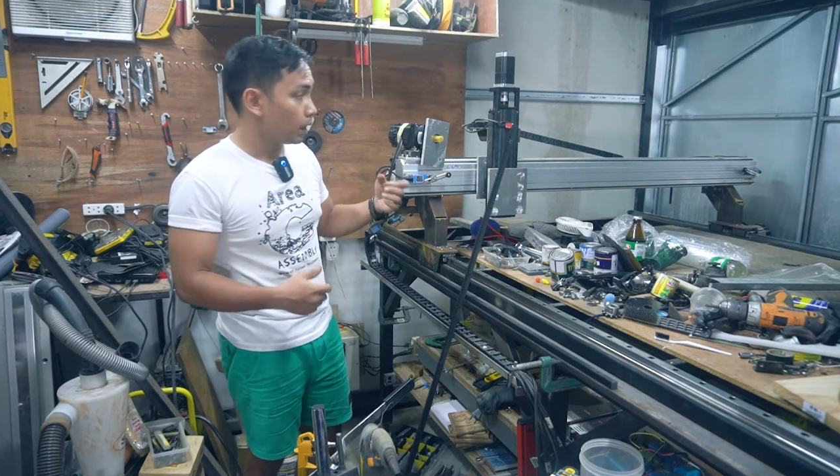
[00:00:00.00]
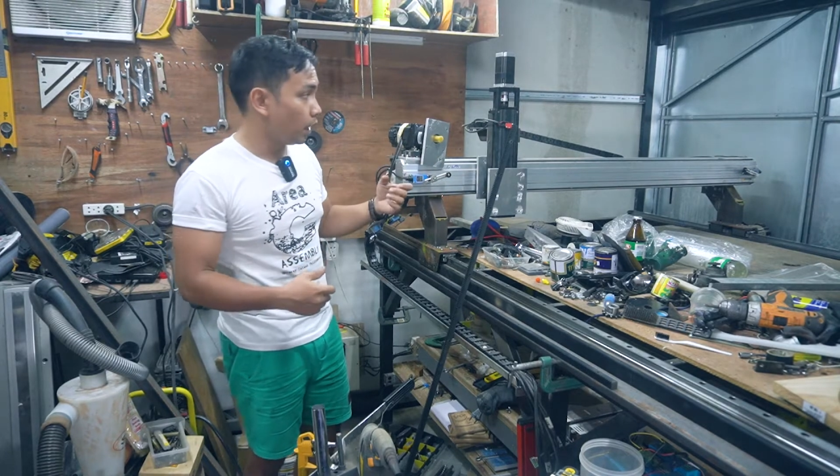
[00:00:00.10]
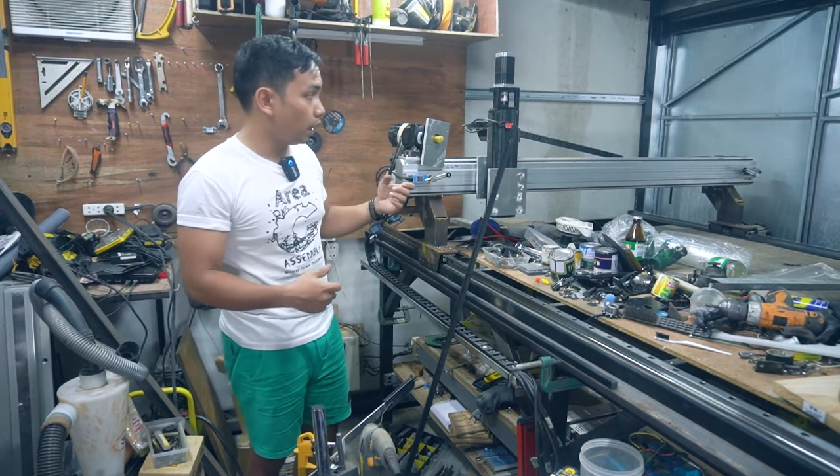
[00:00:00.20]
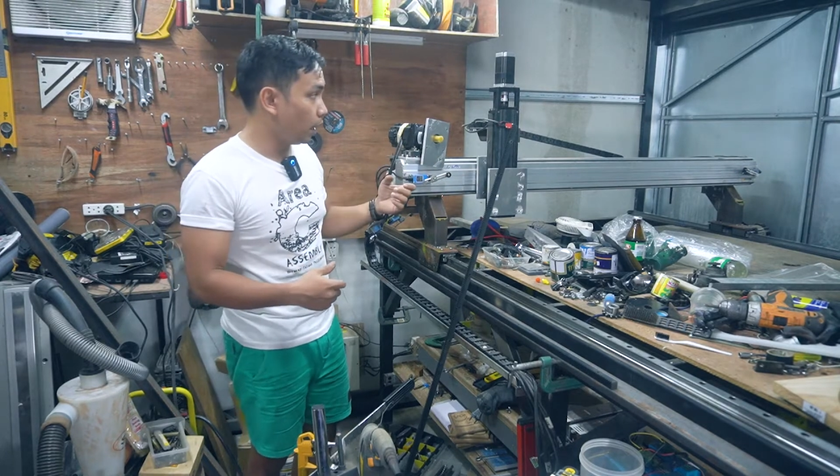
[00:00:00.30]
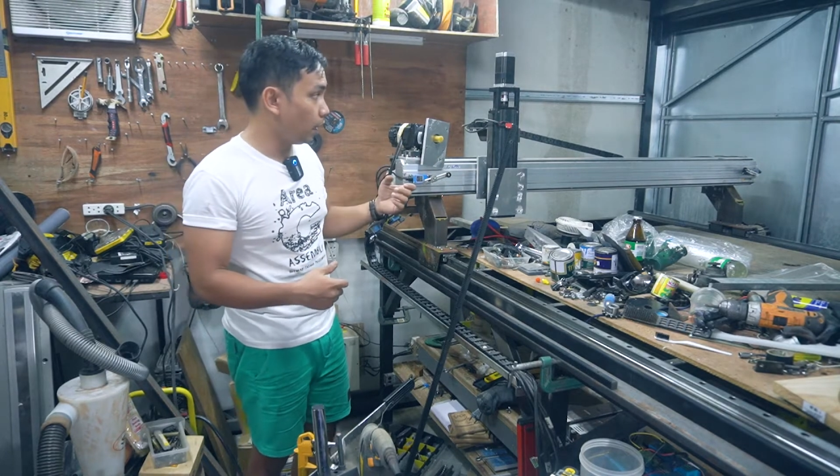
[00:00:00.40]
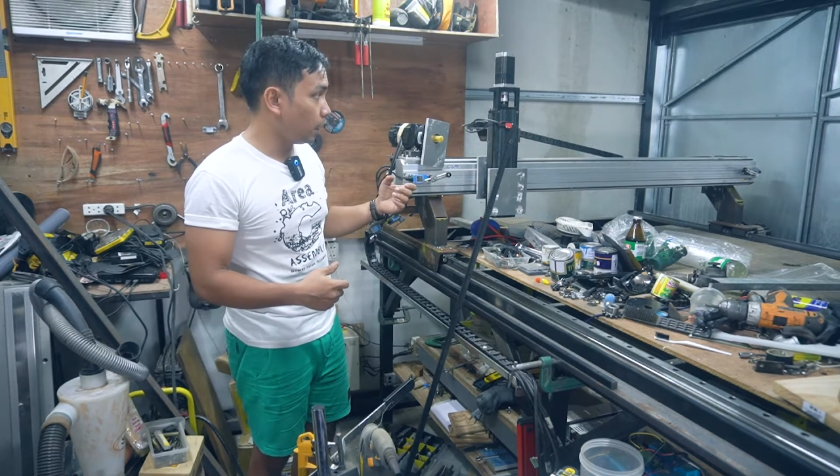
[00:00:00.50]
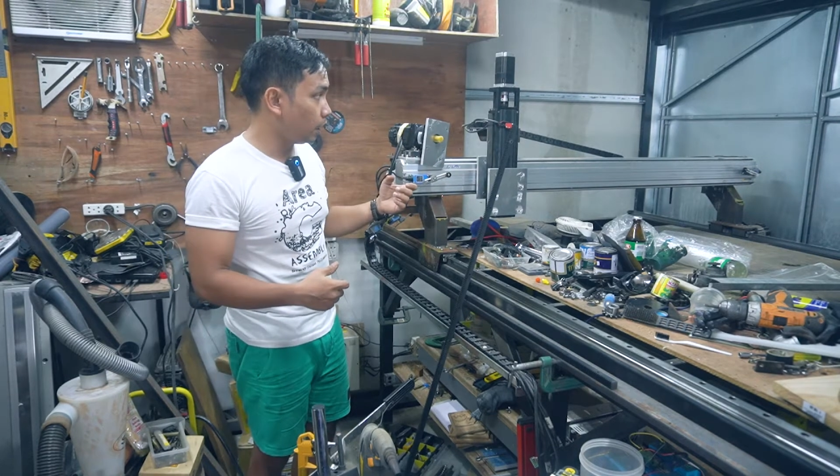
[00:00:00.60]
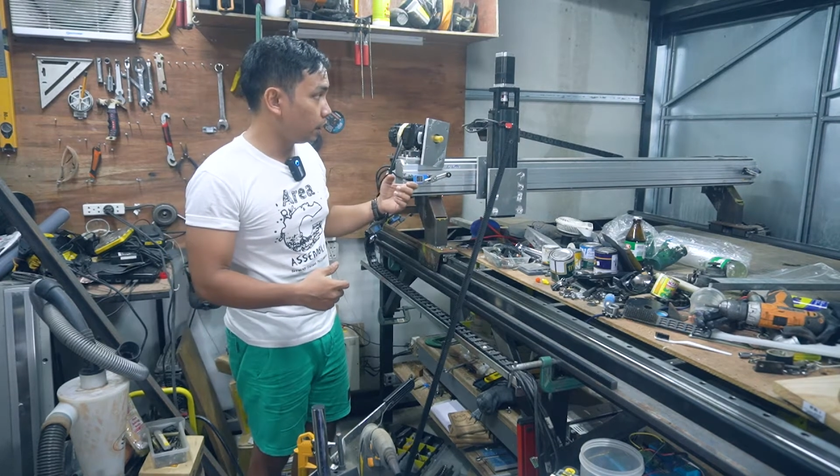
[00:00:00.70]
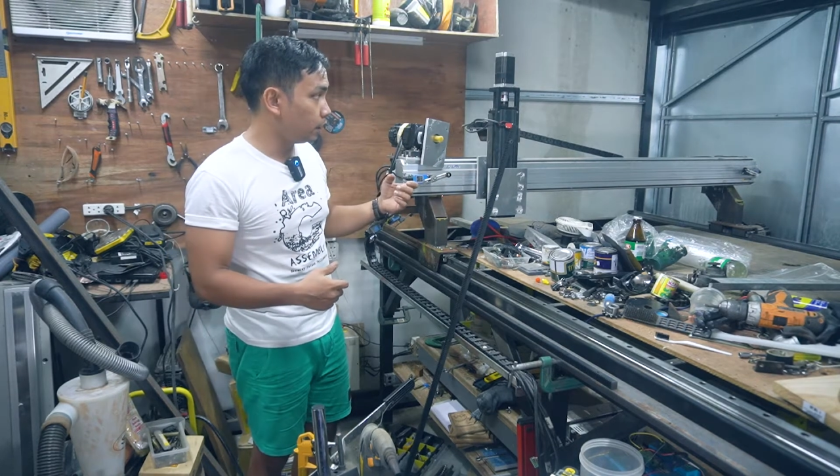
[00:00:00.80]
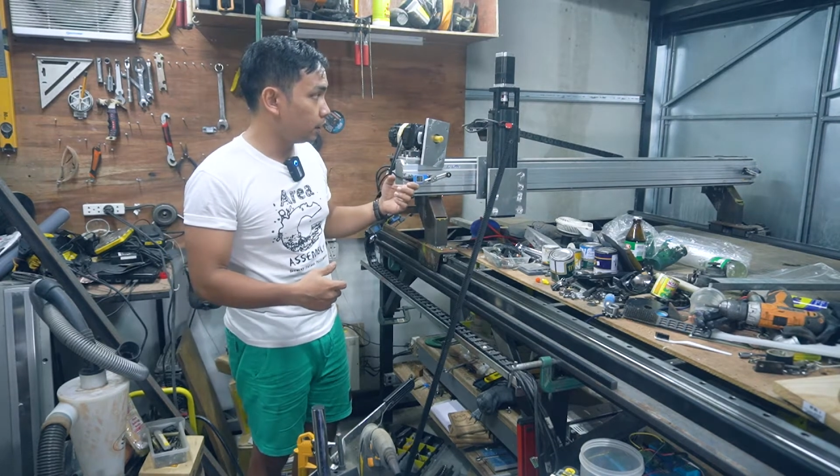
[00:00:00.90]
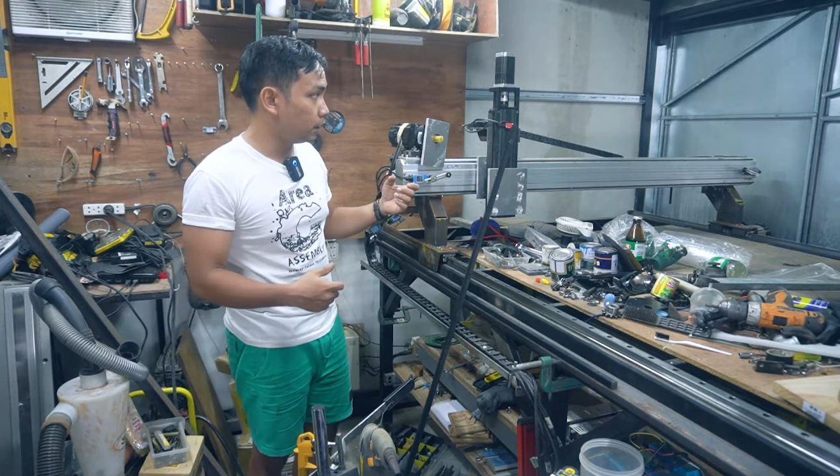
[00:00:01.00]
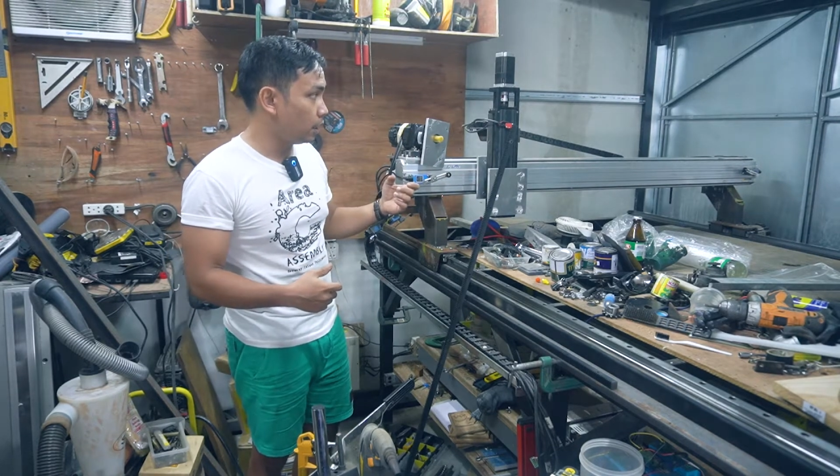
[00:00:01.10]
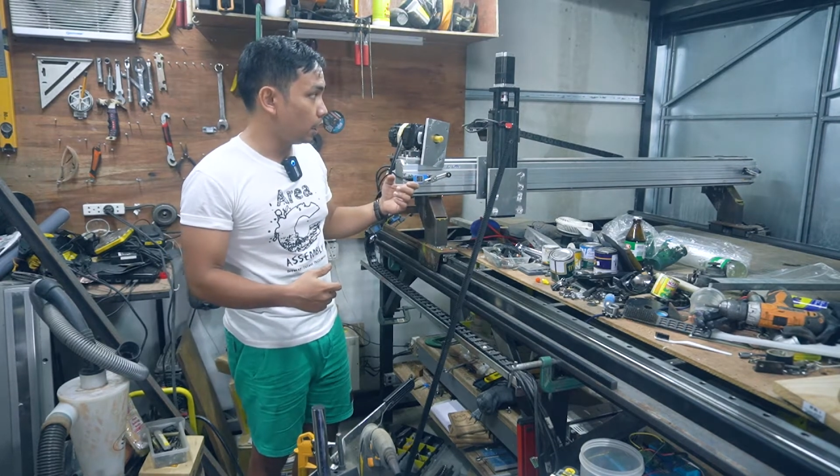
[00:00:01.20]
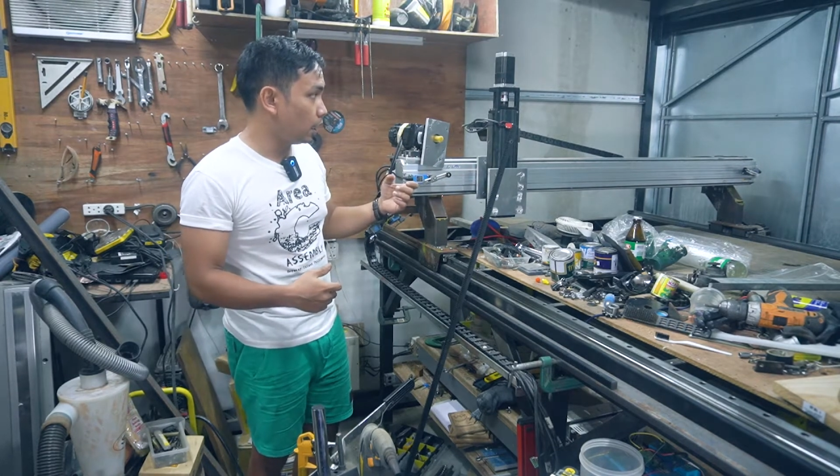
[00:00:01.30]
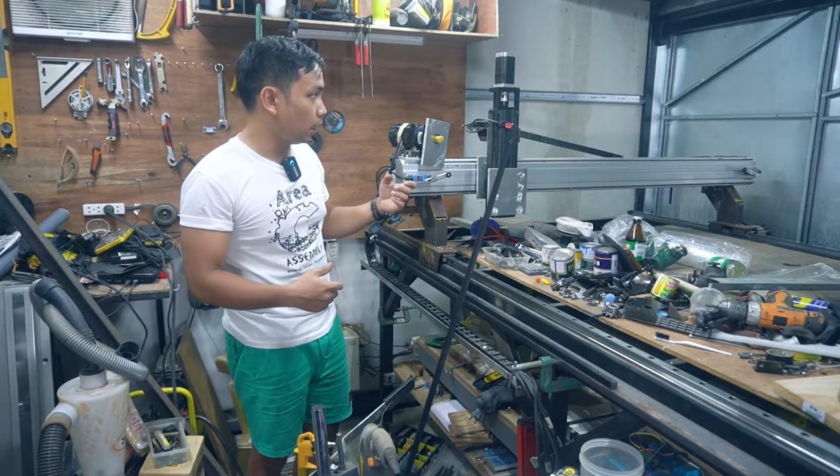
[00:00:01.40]

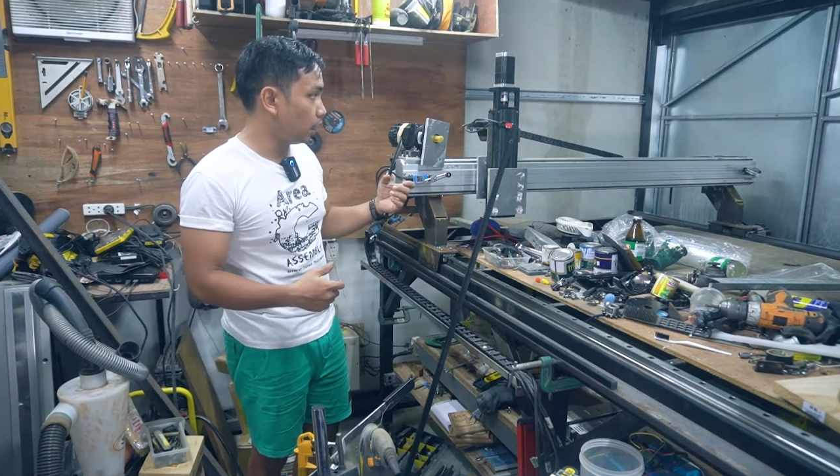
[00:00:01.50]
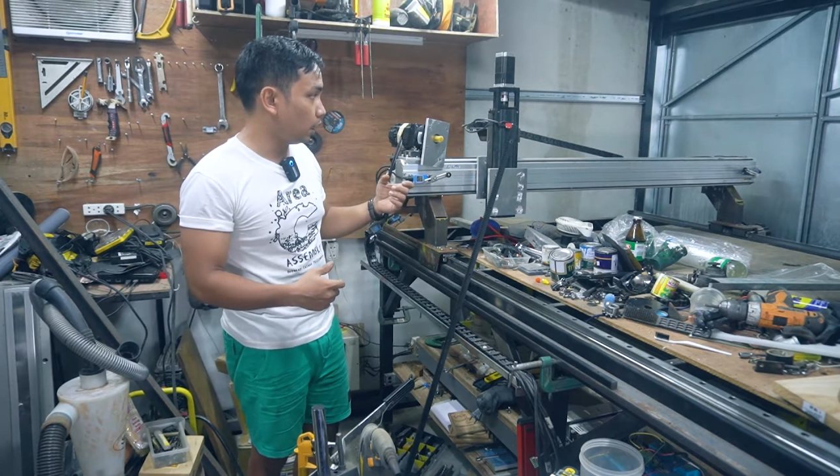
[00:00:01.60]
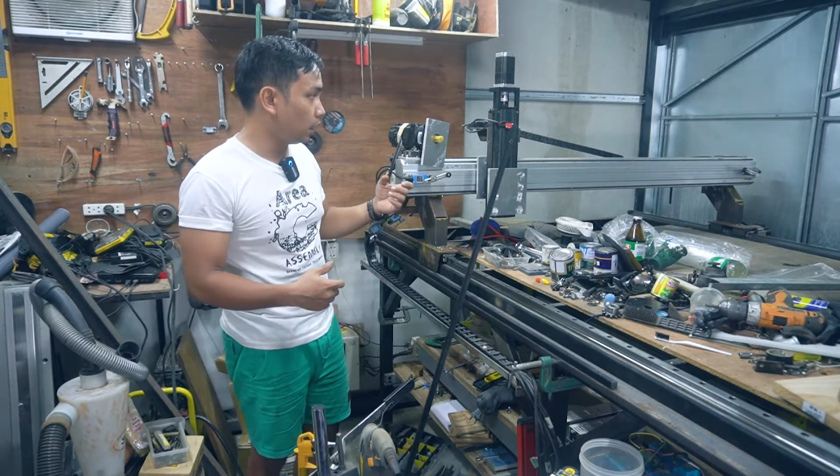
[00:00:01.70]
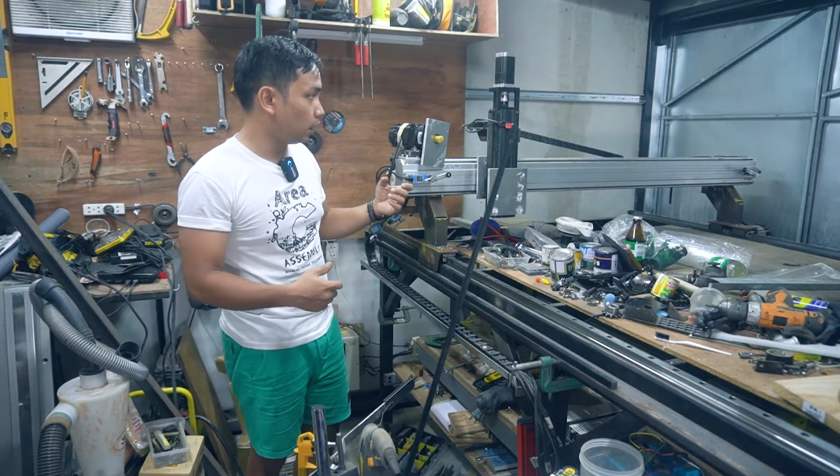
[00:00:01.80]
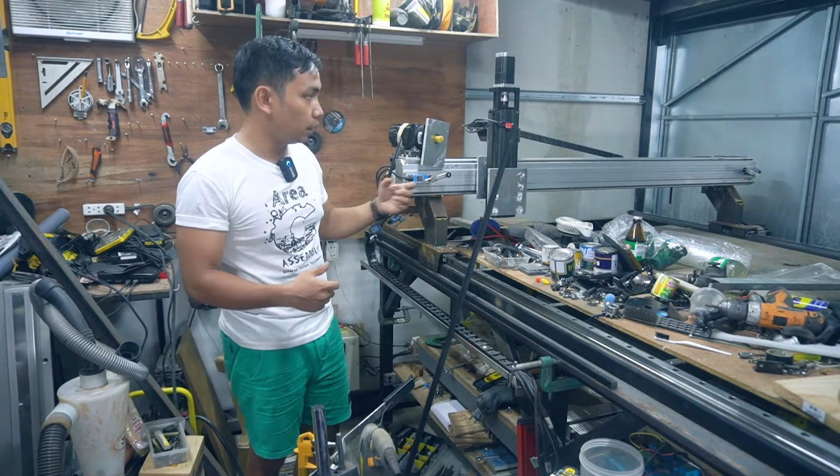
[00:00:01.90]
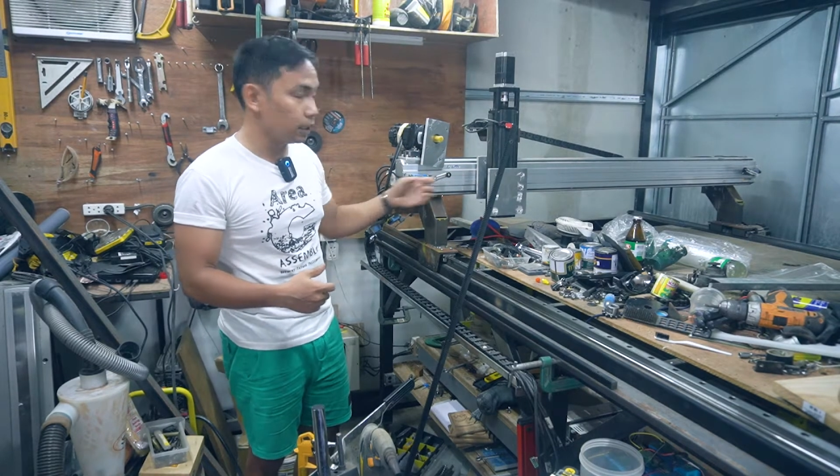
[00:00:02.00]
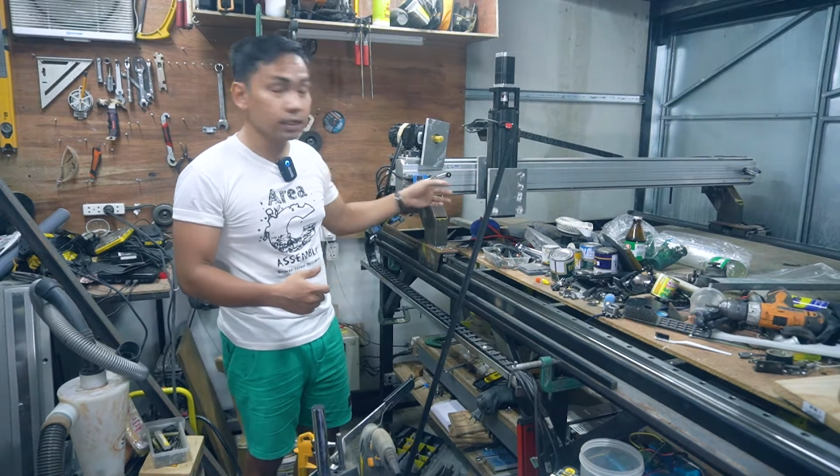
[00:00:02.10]
and uh,